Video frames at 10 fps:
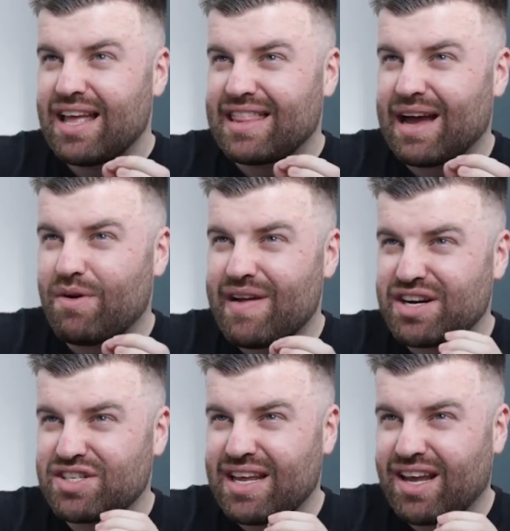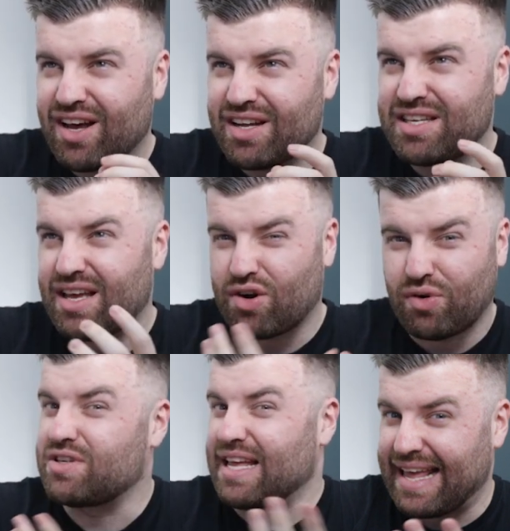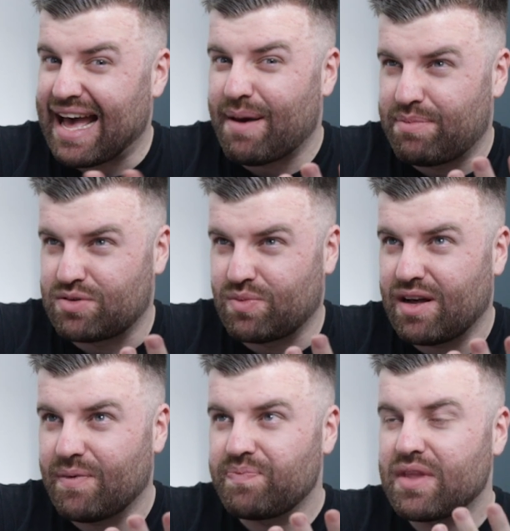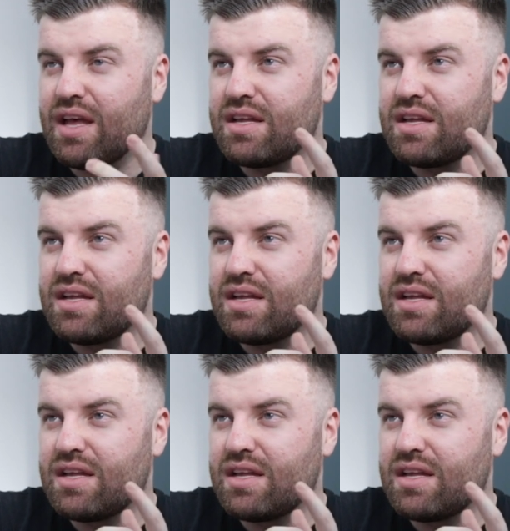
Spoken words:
that we're actually cutting across a gap as well.